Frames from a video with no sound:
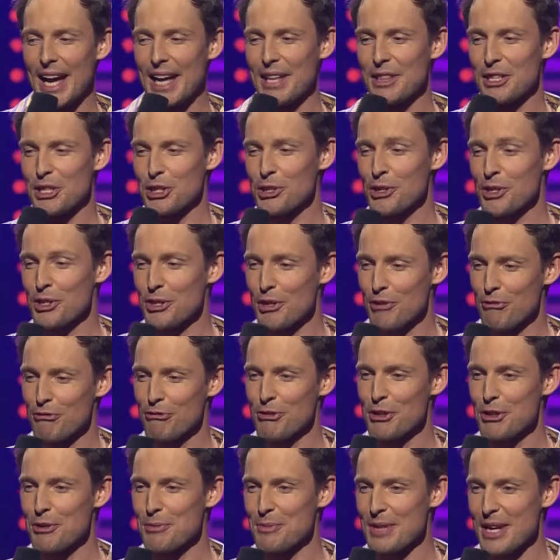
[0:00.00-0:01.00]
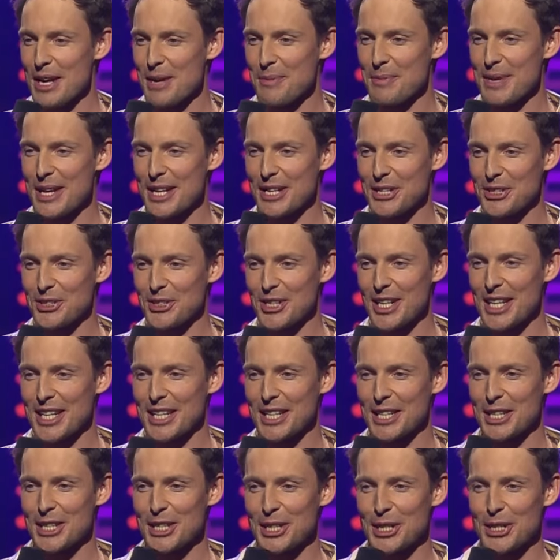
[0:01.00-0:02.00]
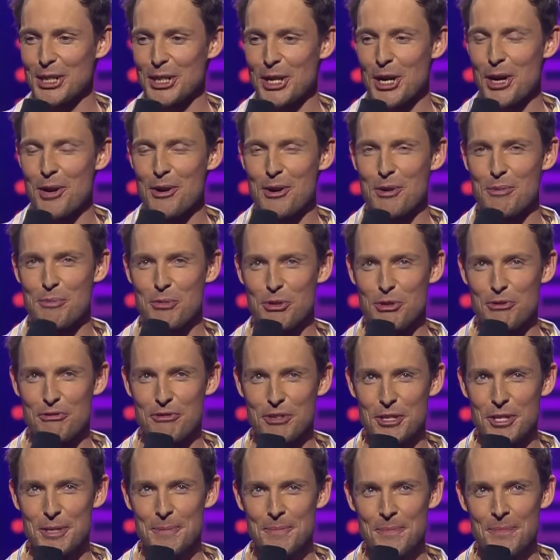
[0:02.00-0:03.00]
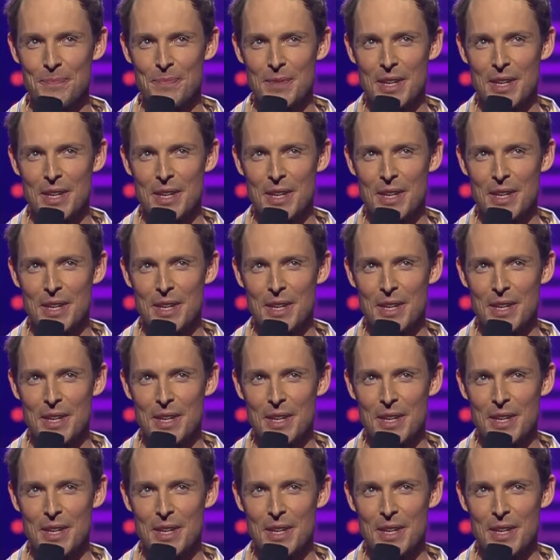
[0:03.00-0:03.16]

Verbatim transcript: And the, the film they made is like a little horror movie